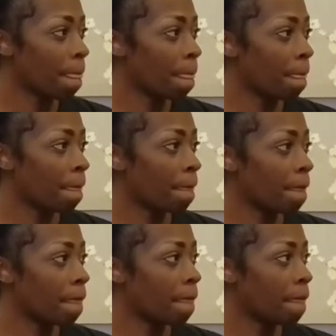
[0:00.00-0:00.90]

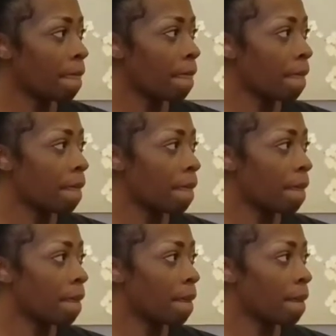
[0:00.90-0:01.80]

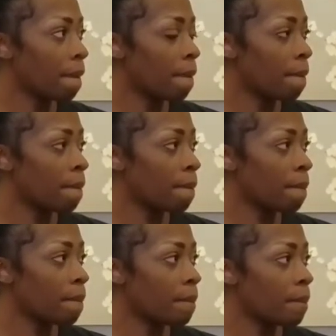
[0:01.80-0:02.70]
This person isn't speaking.